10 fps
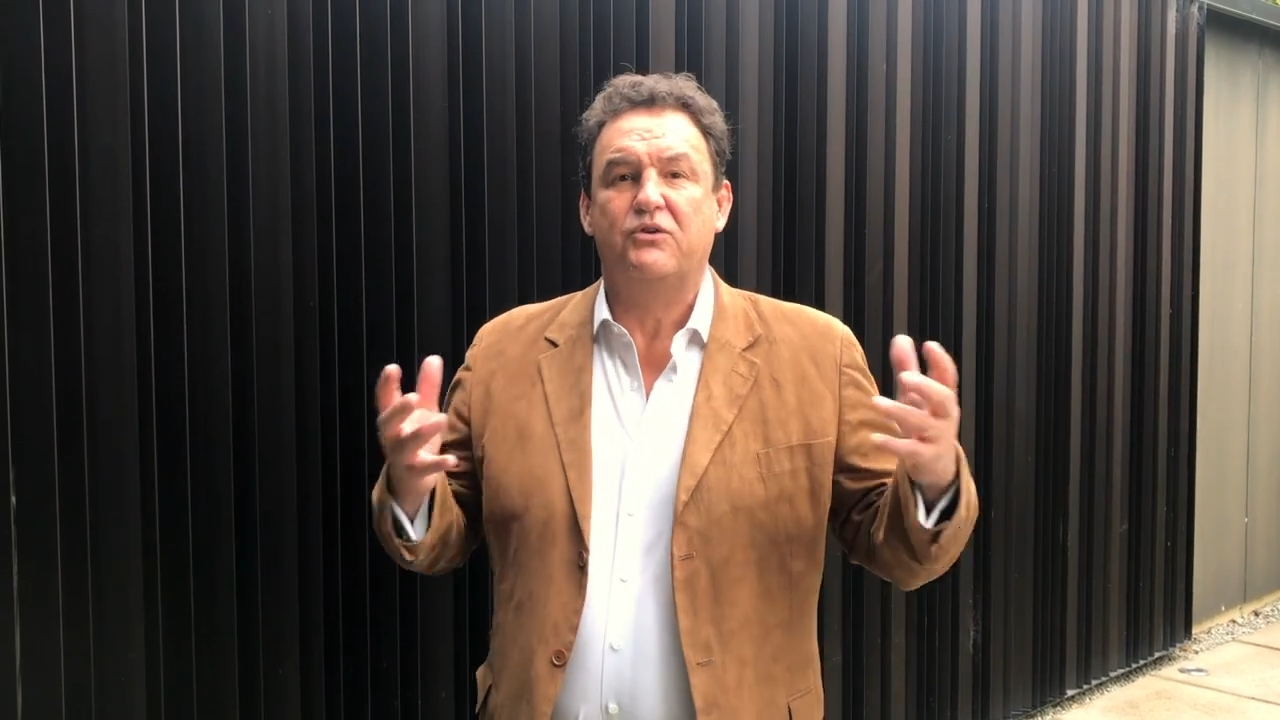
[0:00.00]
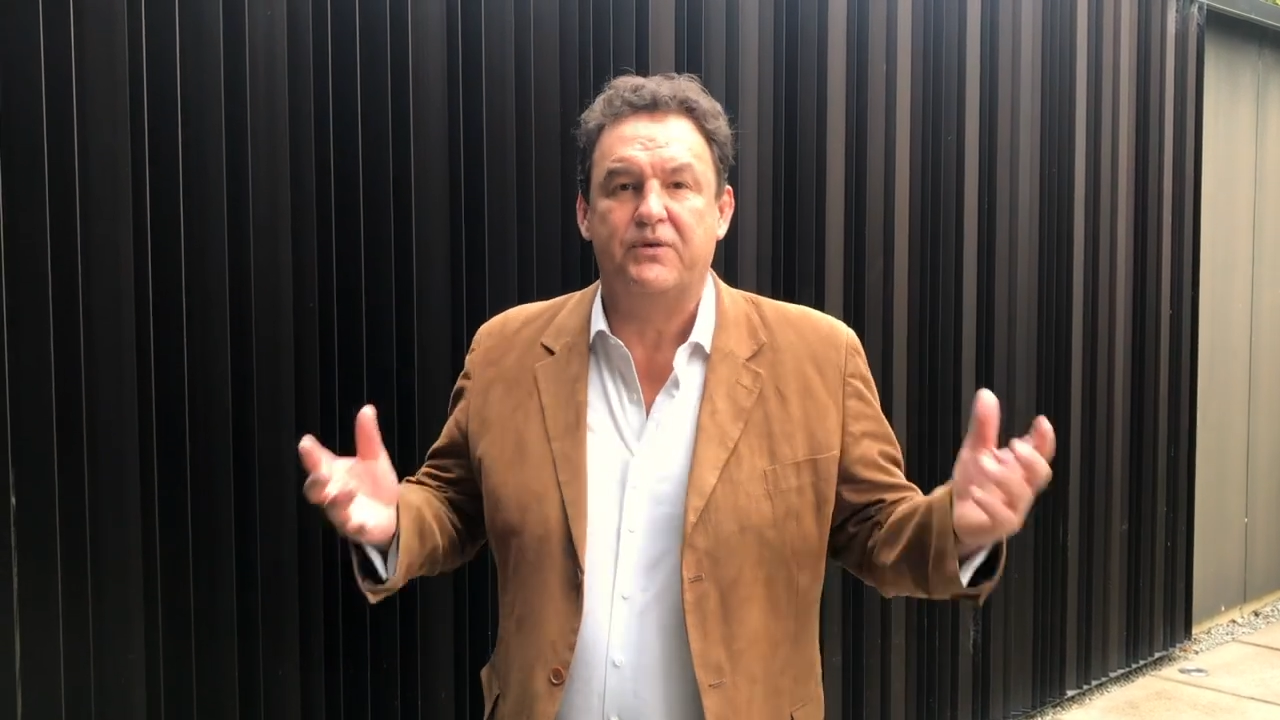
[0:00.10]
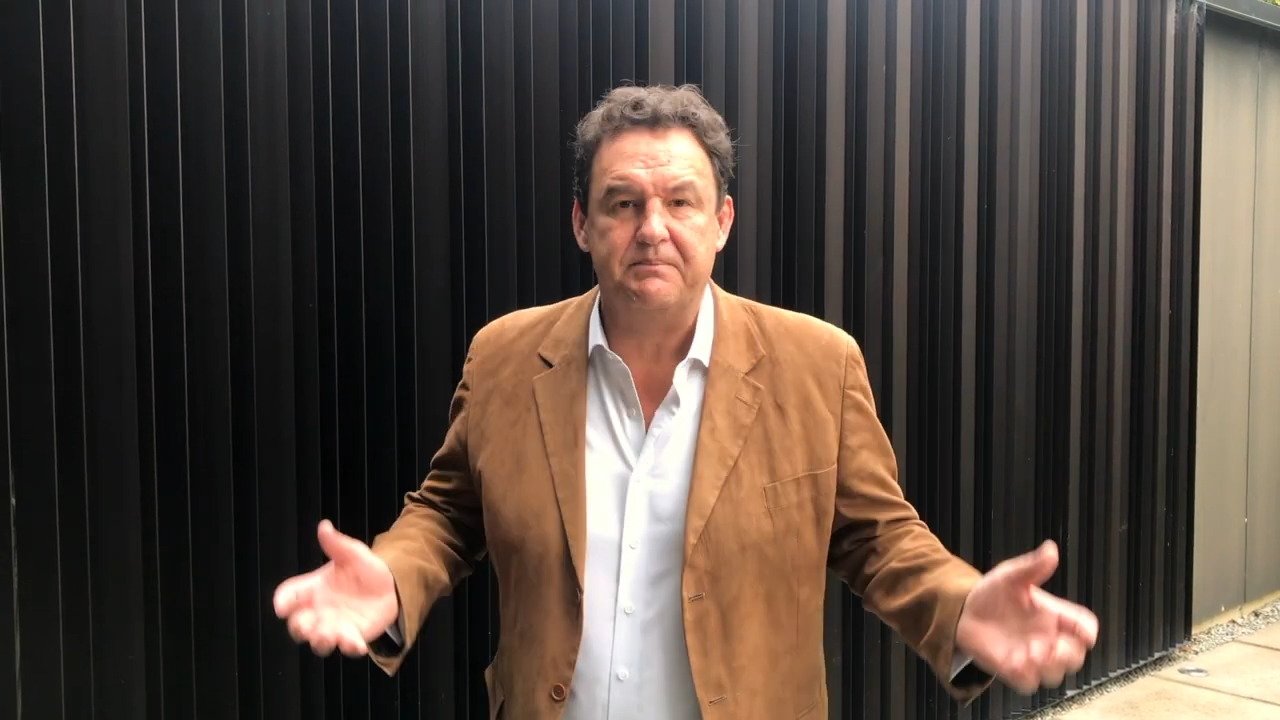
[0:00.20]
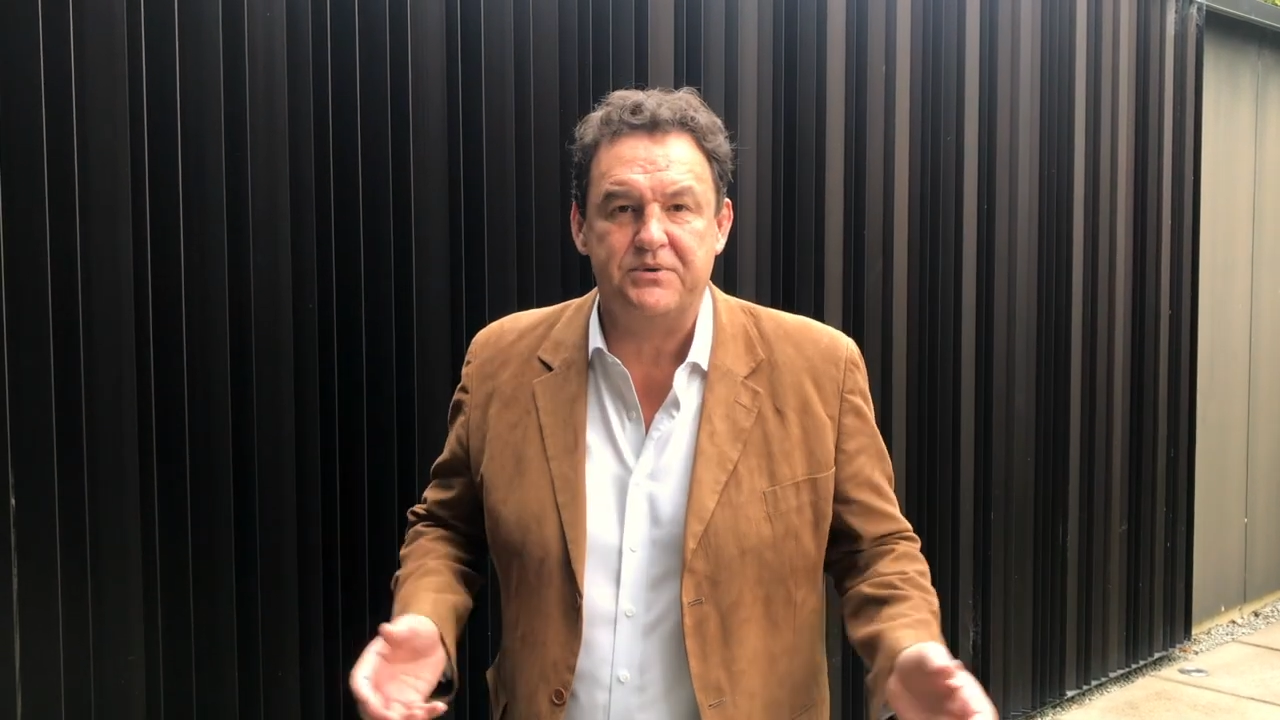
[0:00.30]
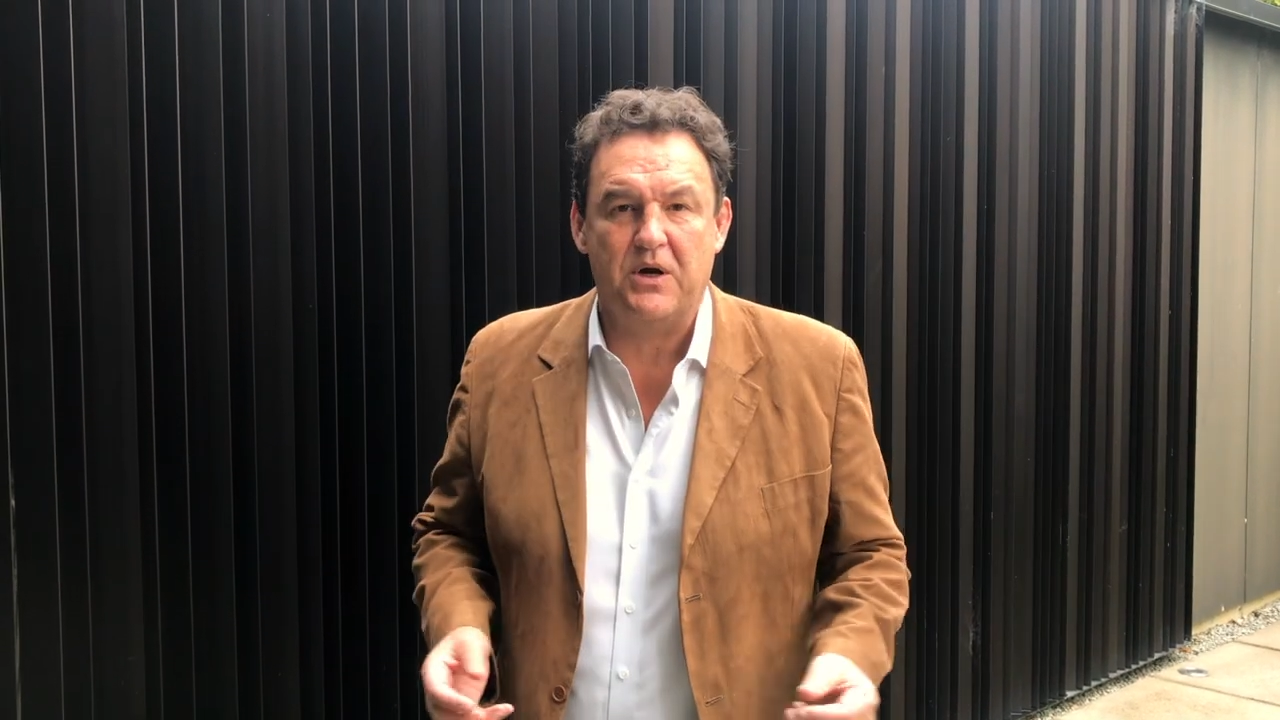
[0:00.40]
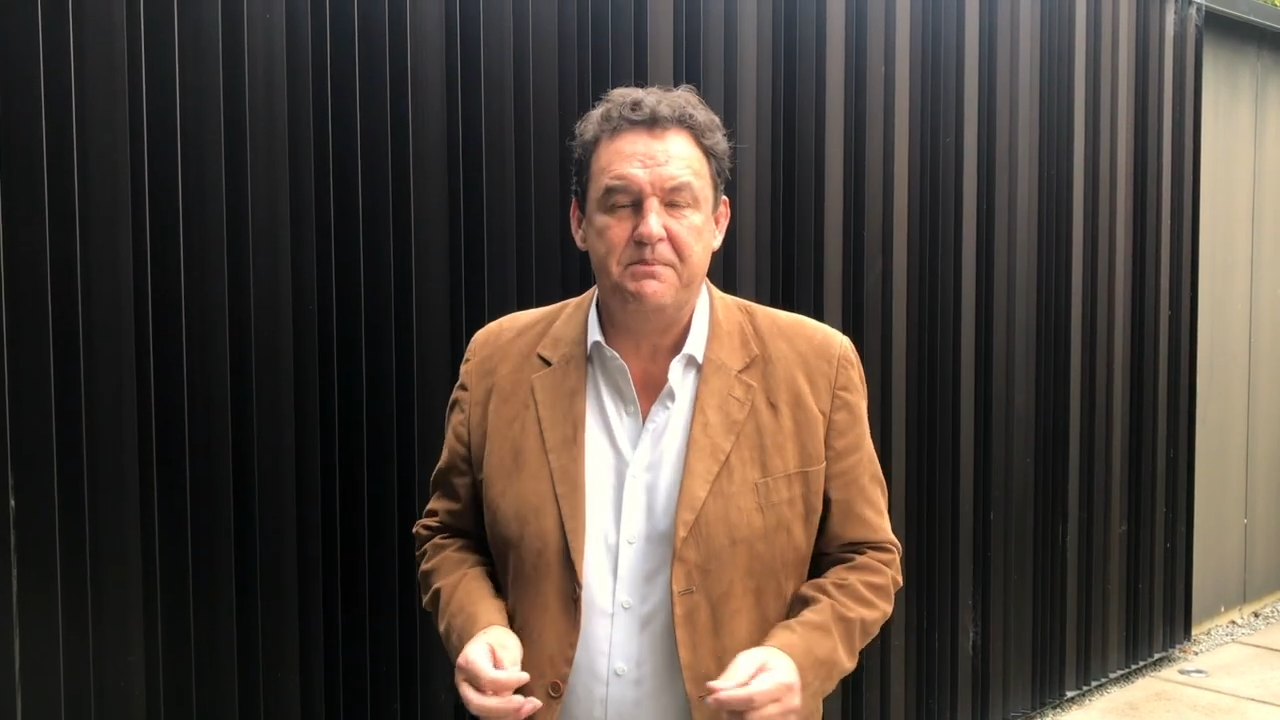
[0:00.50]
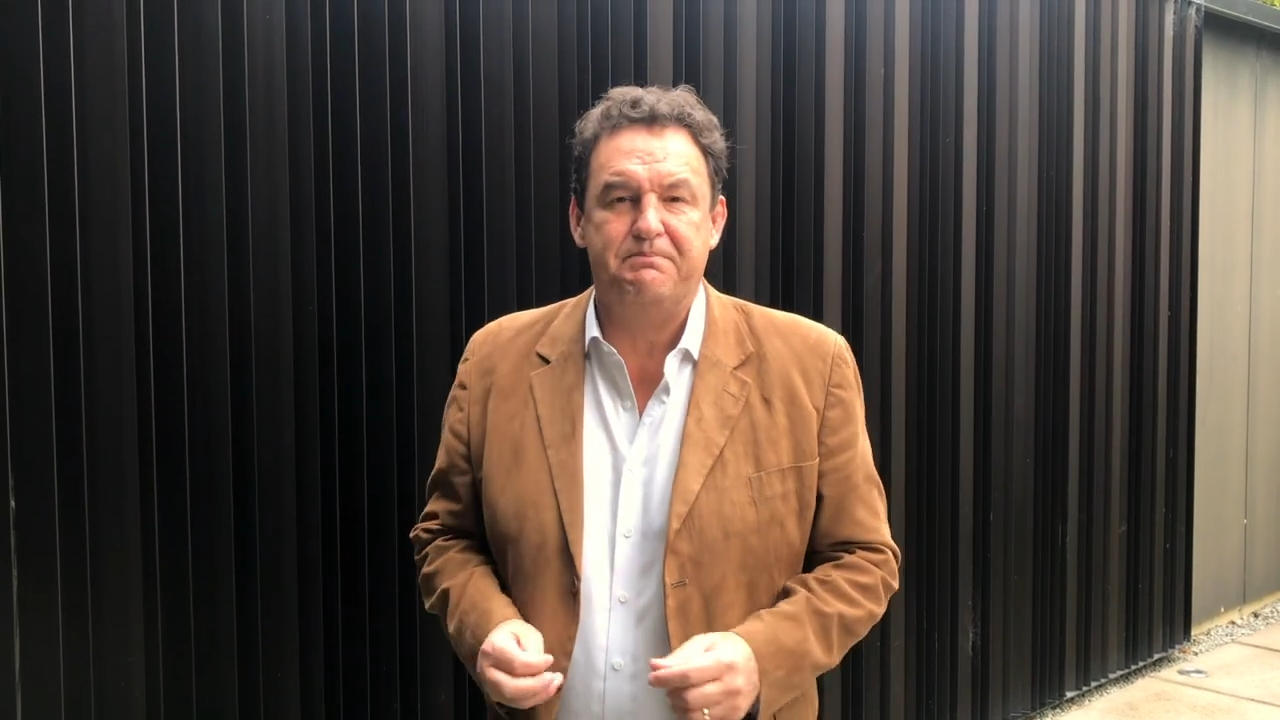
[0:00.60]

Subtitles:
crypto